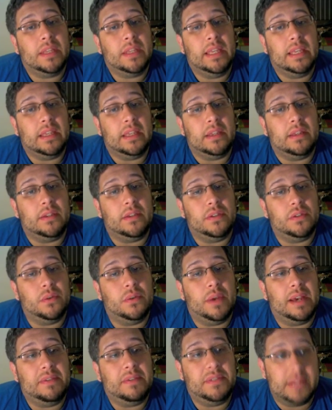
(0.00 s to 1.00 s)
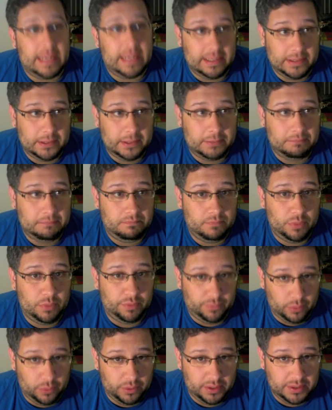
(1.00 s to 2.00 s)
is to have sex with
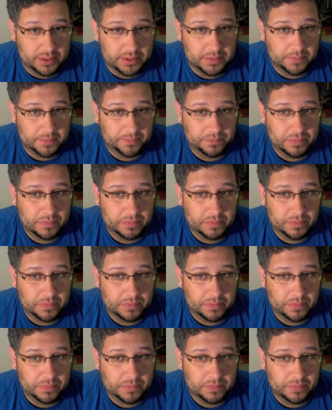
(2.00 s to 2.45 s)
Florence.